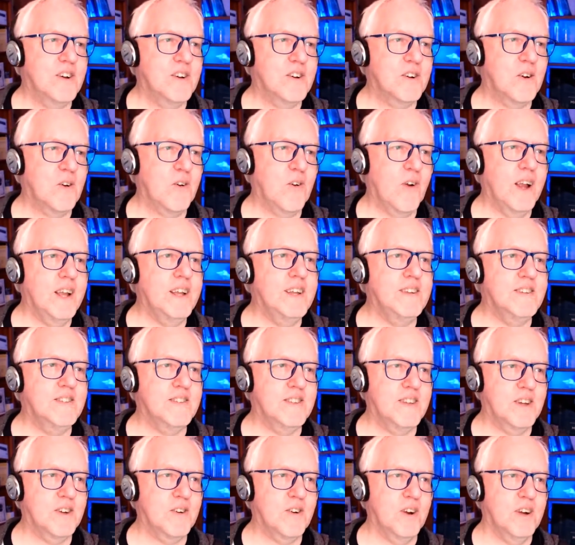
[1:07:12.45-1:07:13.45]

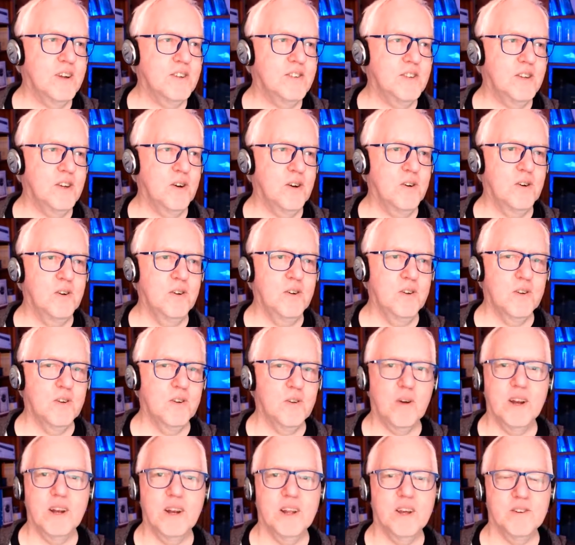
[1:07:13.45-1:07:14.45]
Crazy old
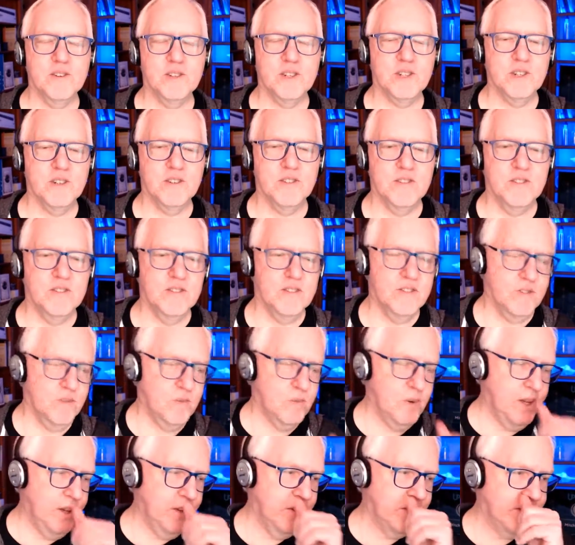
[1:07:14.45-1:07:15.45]
radio show.
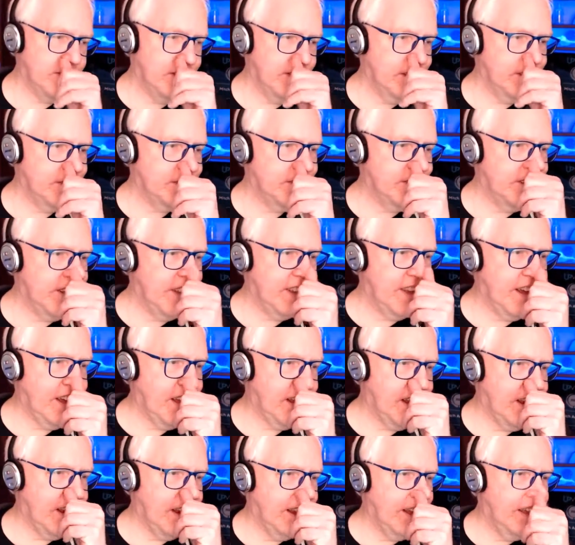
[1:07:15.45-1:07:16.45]
We used to listen to
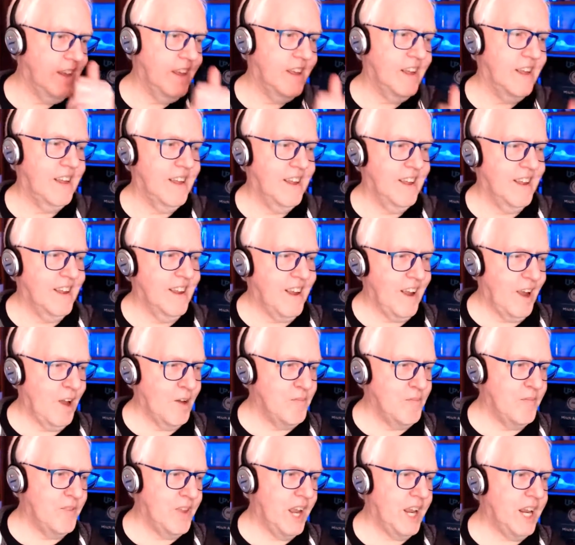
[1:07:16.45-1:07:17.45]
that.
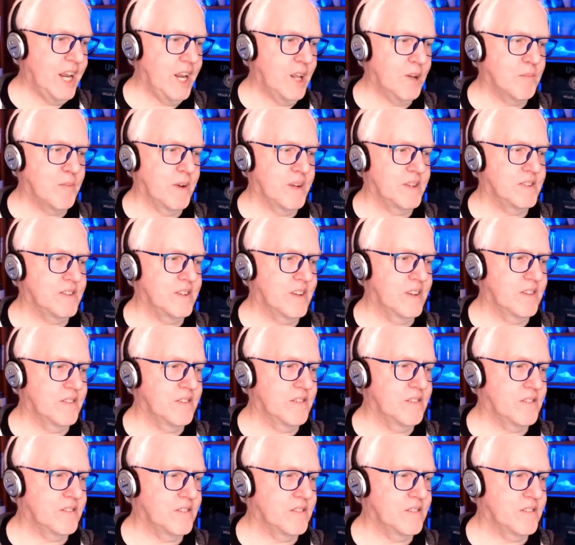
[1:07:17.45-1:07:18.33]
I'm dating myself.